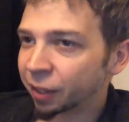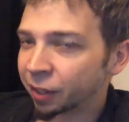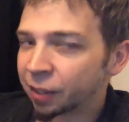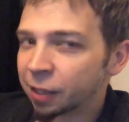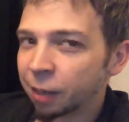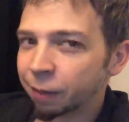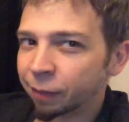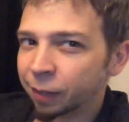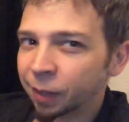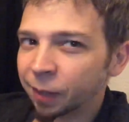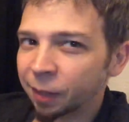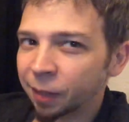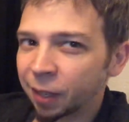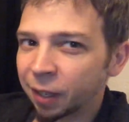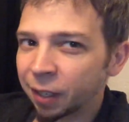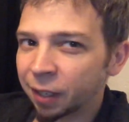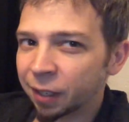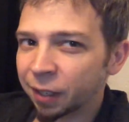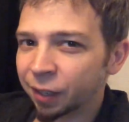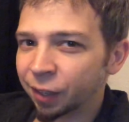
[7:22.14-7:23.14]
Covenant
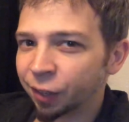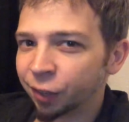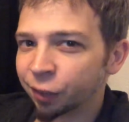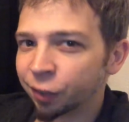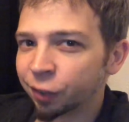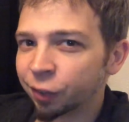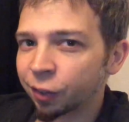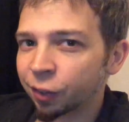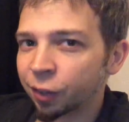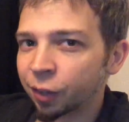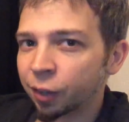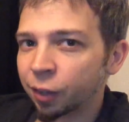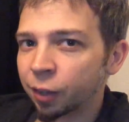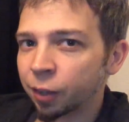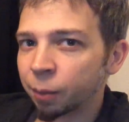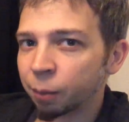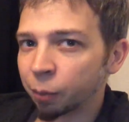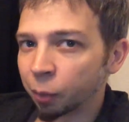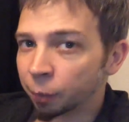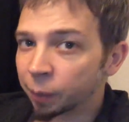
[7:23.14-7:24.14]
and
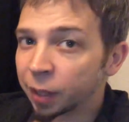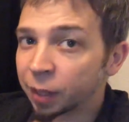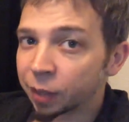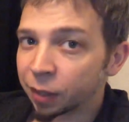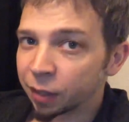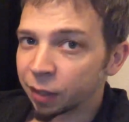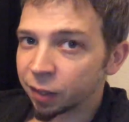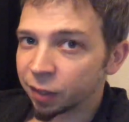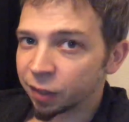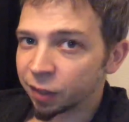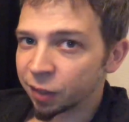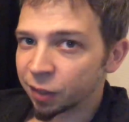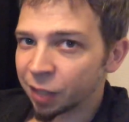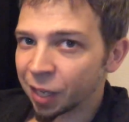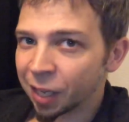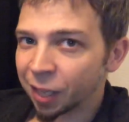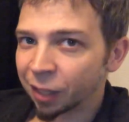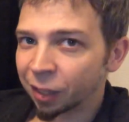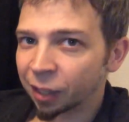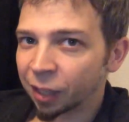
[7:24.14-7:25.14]
Prometheus is
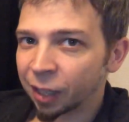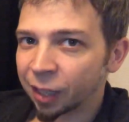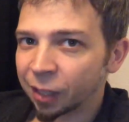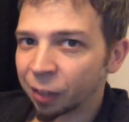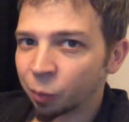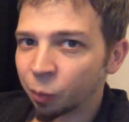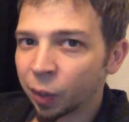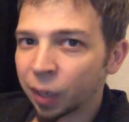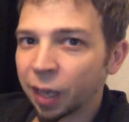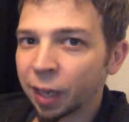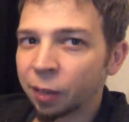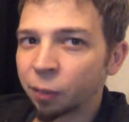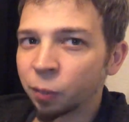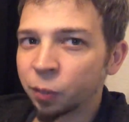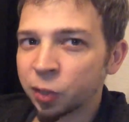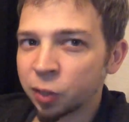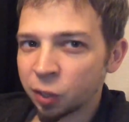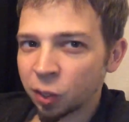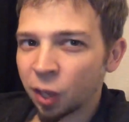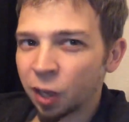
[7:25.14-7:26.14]
that like when I
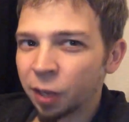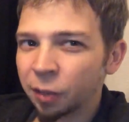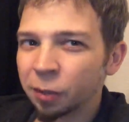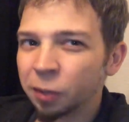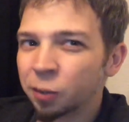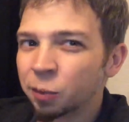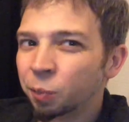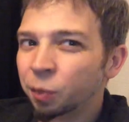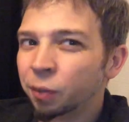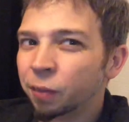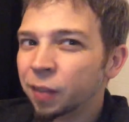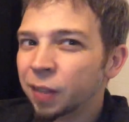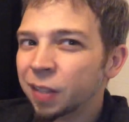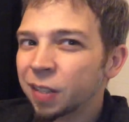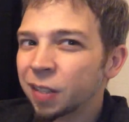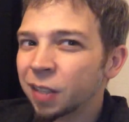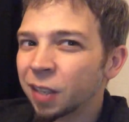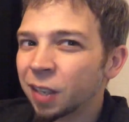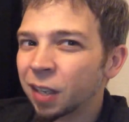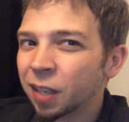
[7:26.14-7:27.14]
saw those
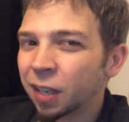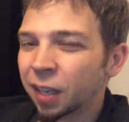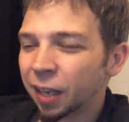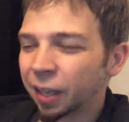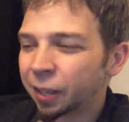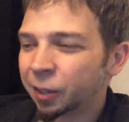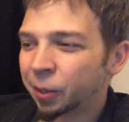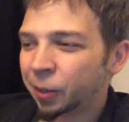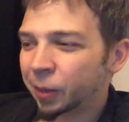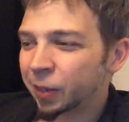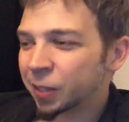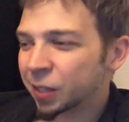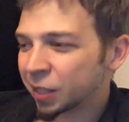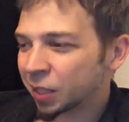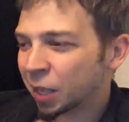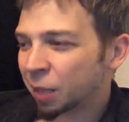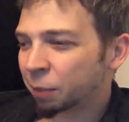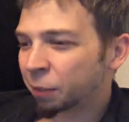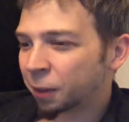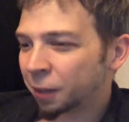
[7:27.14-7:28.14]
movies, I couldn't
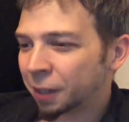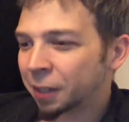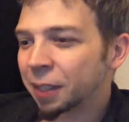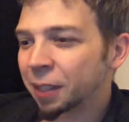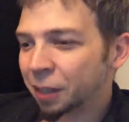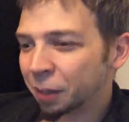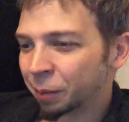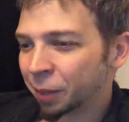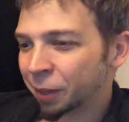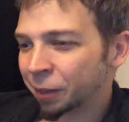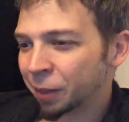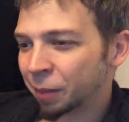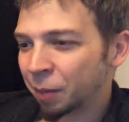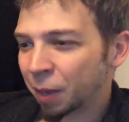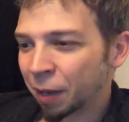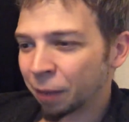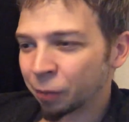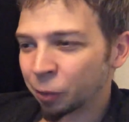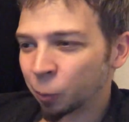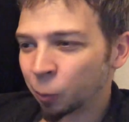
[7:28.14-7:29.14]
stop thinking about them
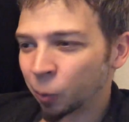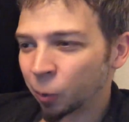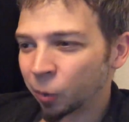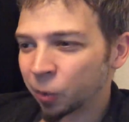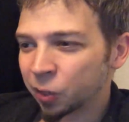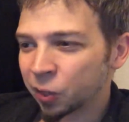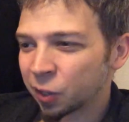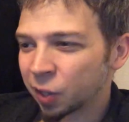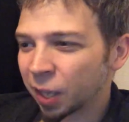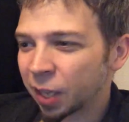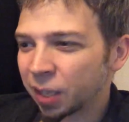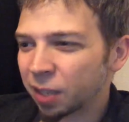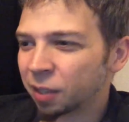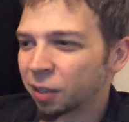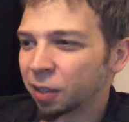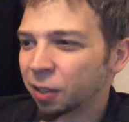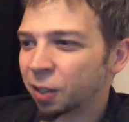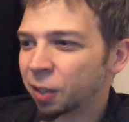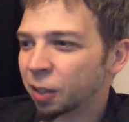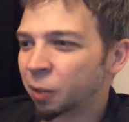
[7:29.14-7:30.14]
afterwards. Like
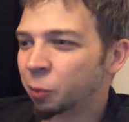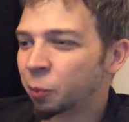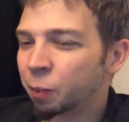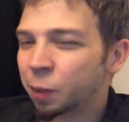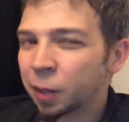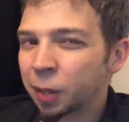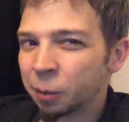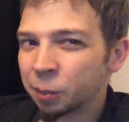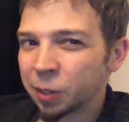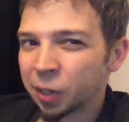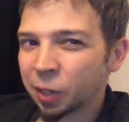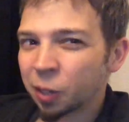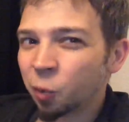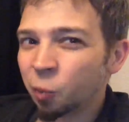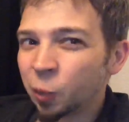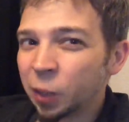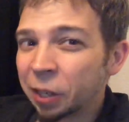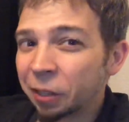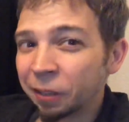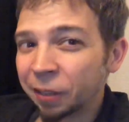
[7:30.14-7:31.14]
it was like a
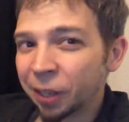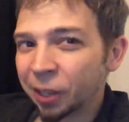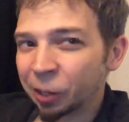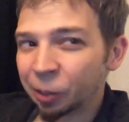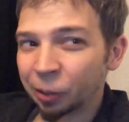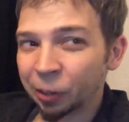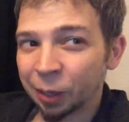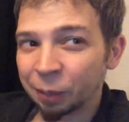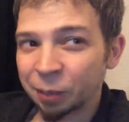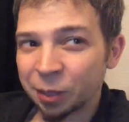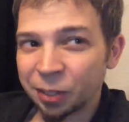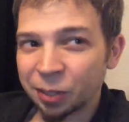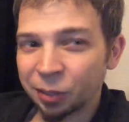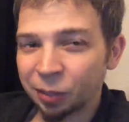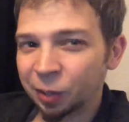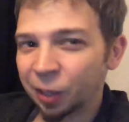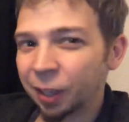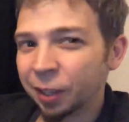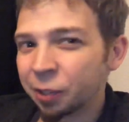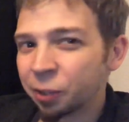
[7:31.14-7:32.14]
week later, and I'm
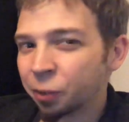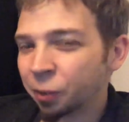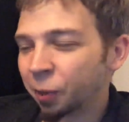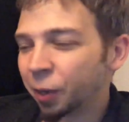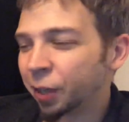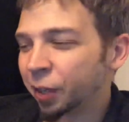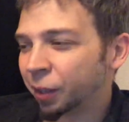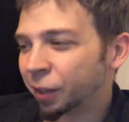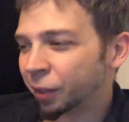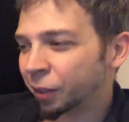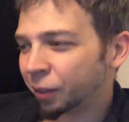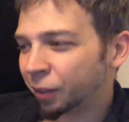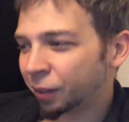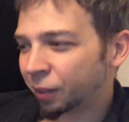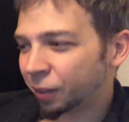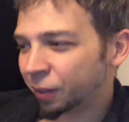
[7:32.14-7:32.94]
still like I'm